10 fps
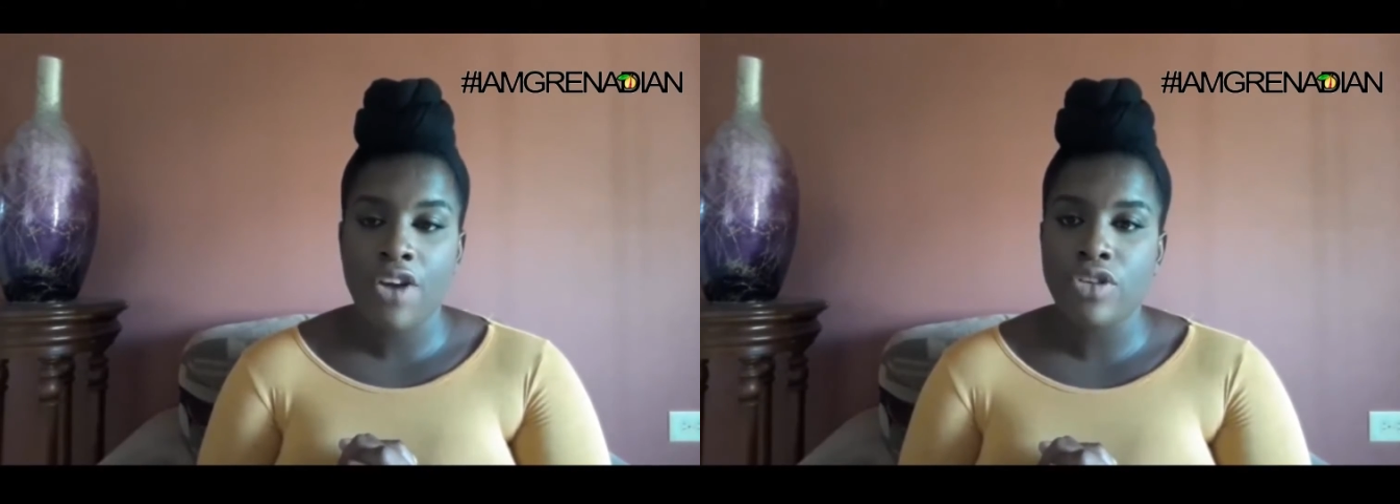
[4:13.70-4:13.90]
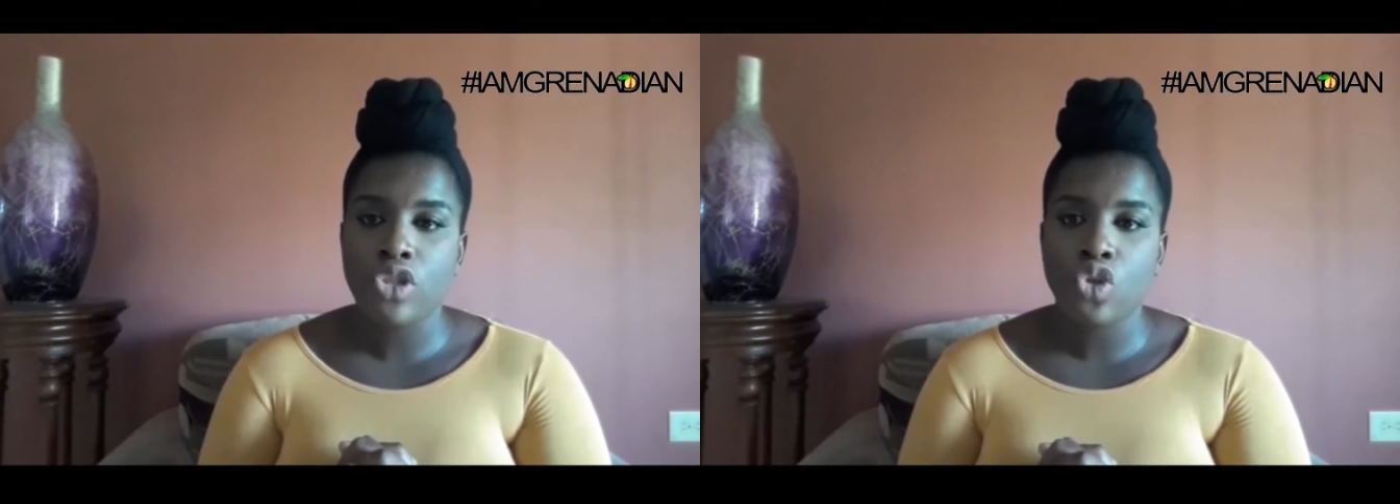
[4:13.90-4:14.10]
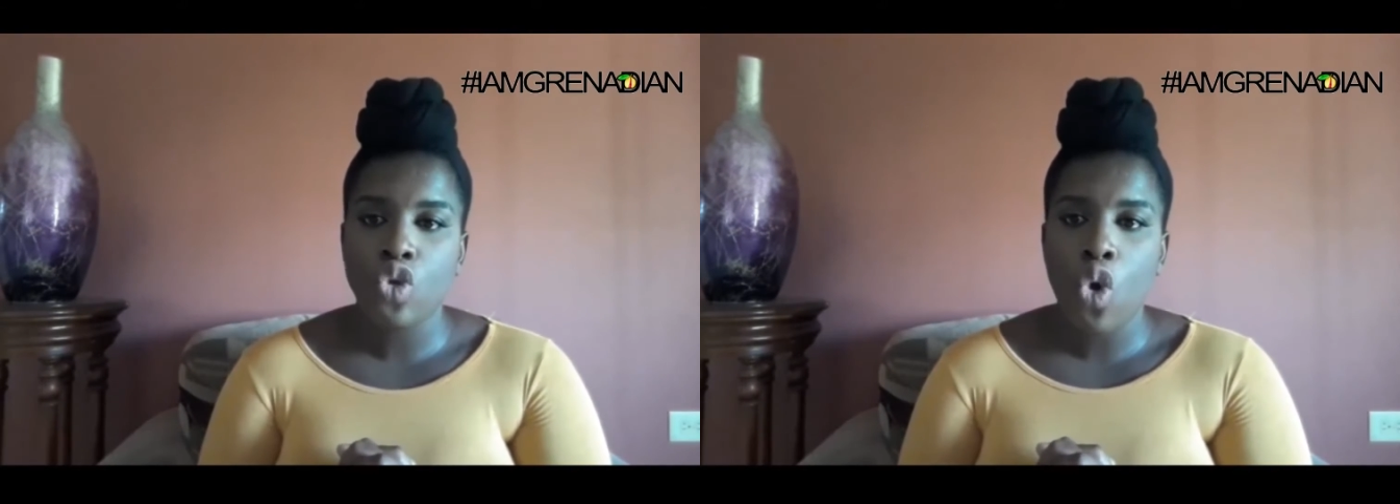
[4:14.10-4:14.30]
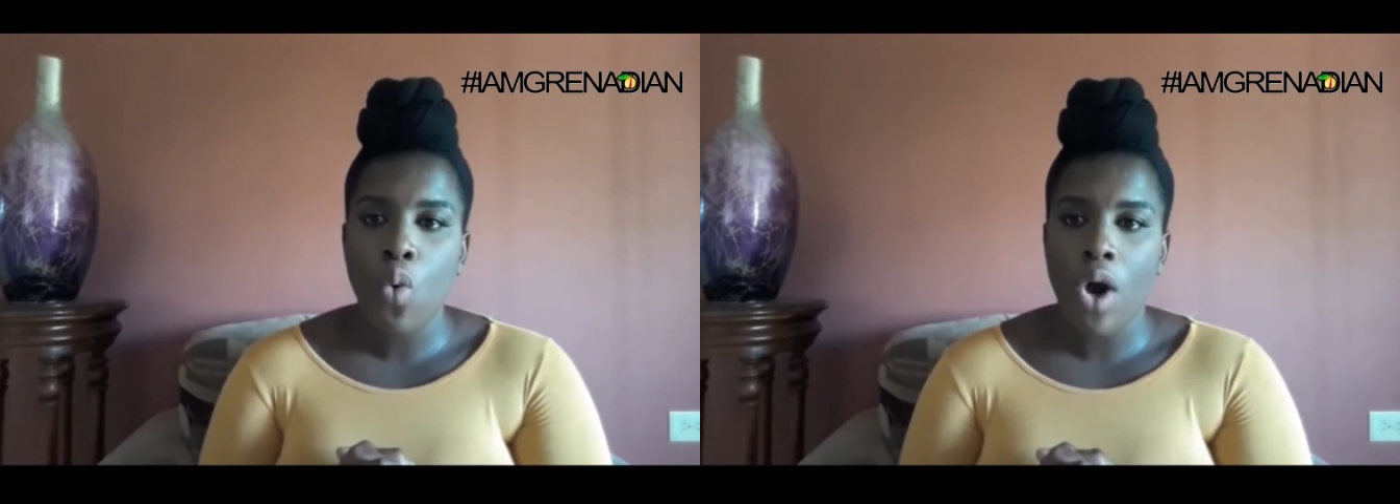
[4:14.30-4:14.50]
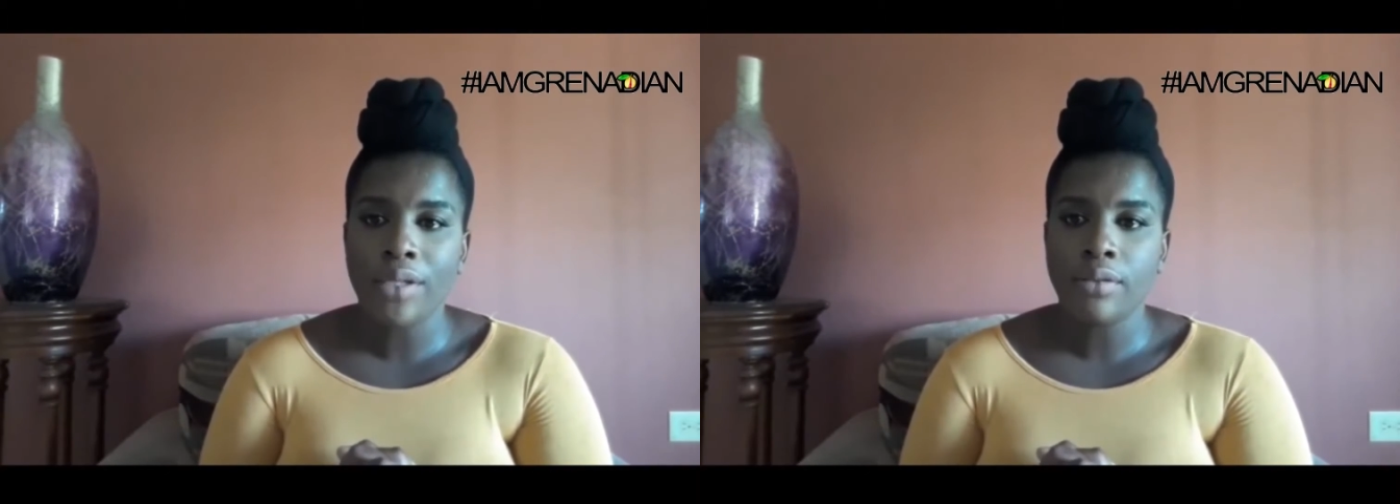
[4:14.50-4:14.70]
There is
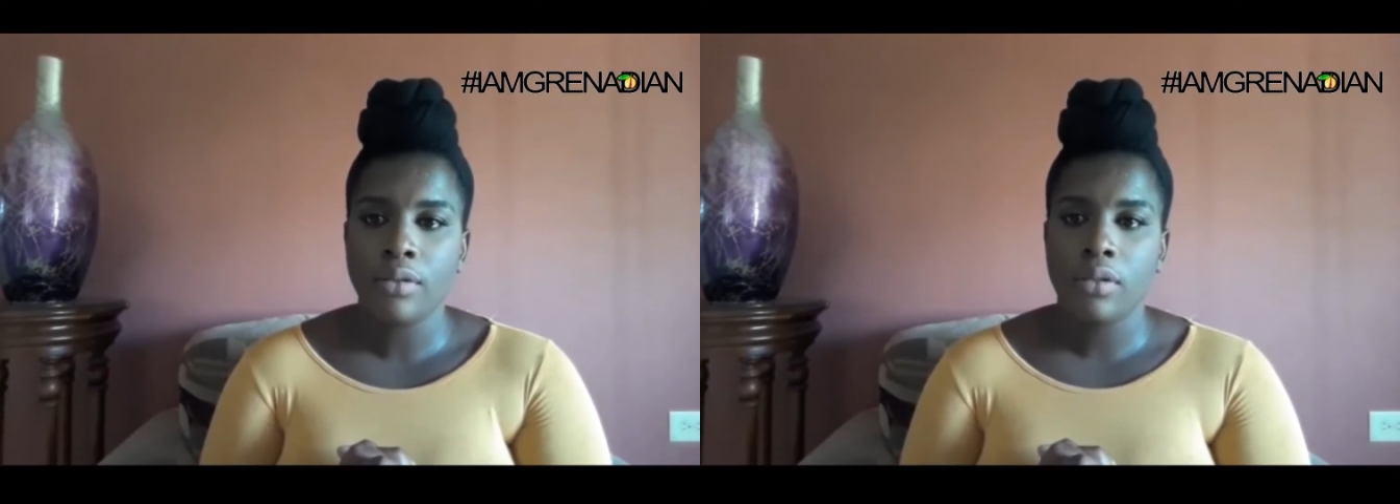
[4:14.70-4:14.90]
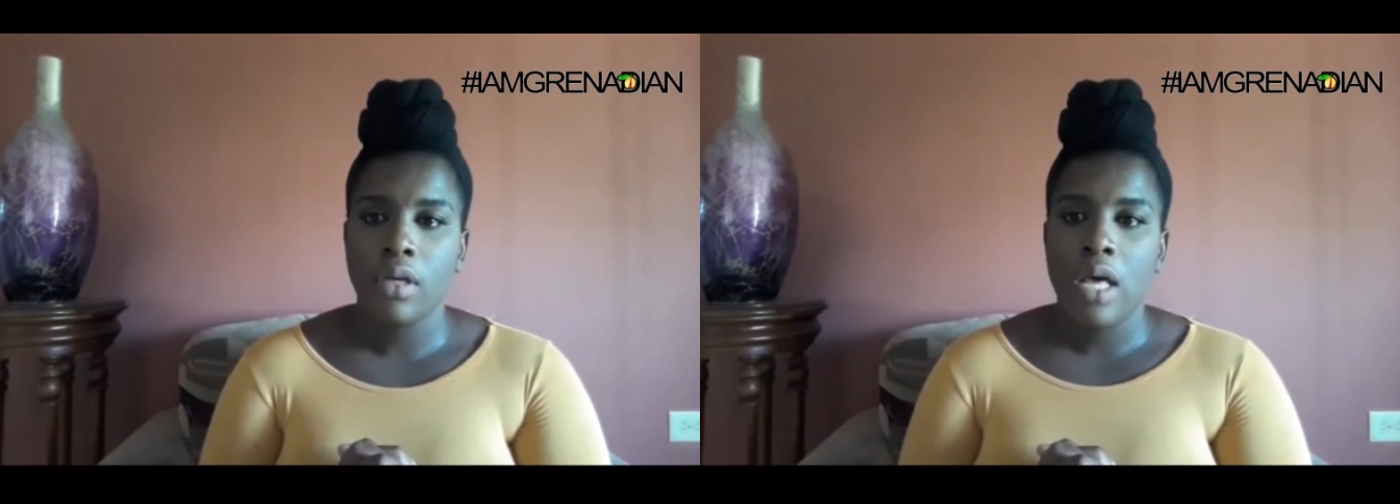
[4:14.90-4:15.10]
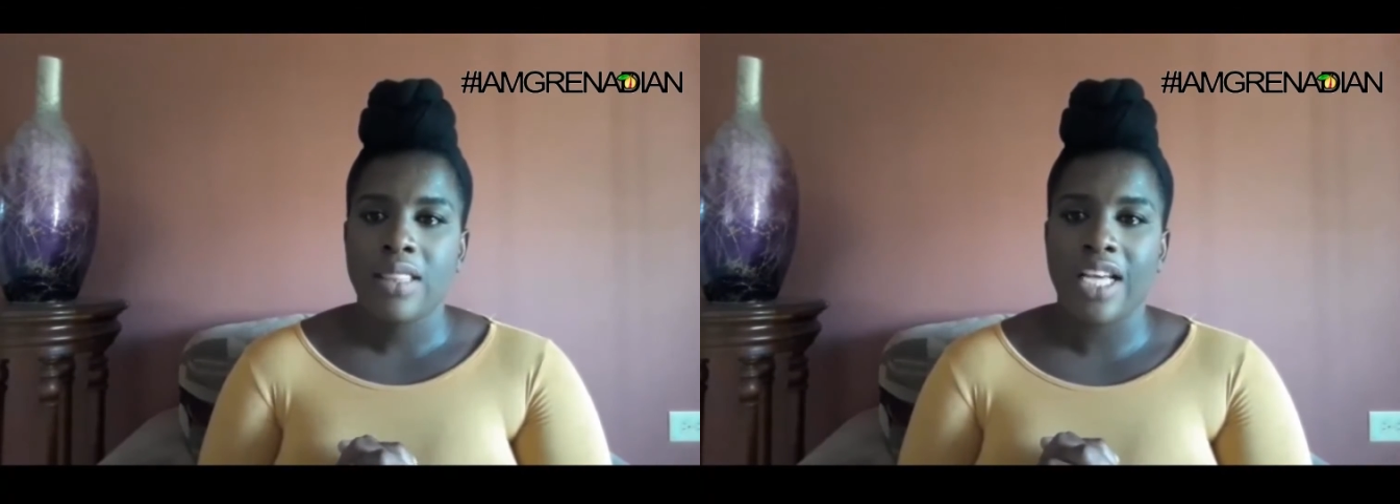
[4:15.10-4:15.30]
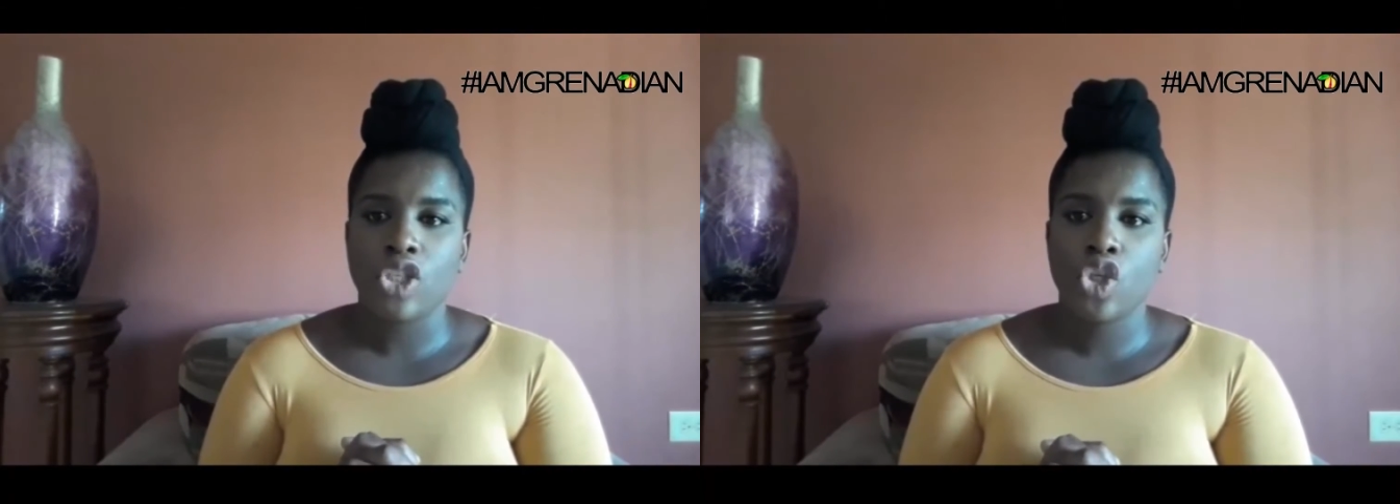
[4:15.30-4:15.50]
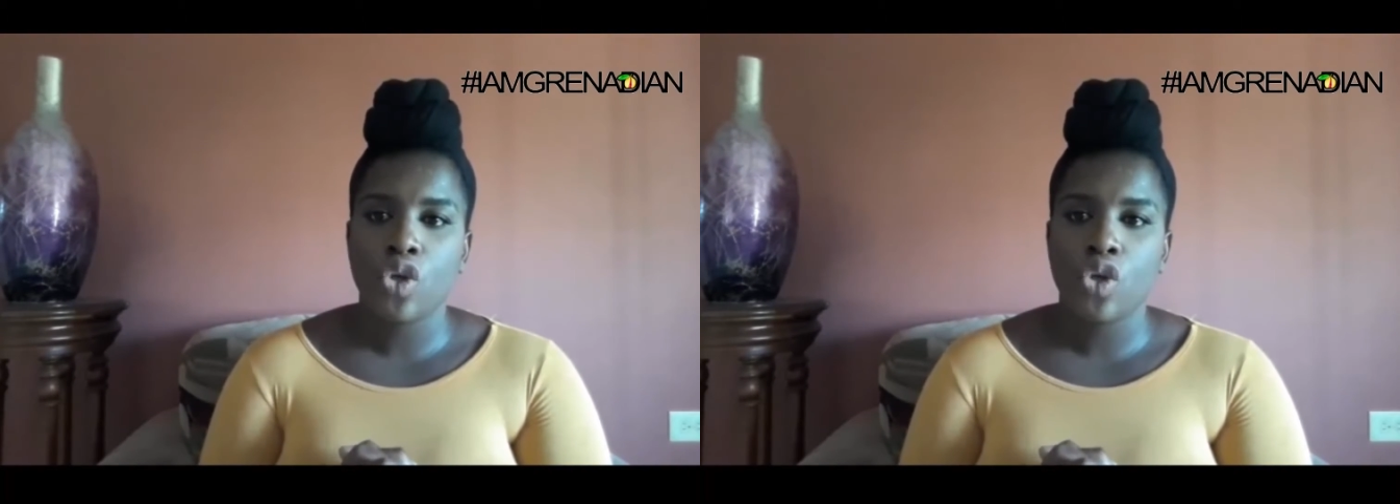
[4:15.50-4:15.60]
no one that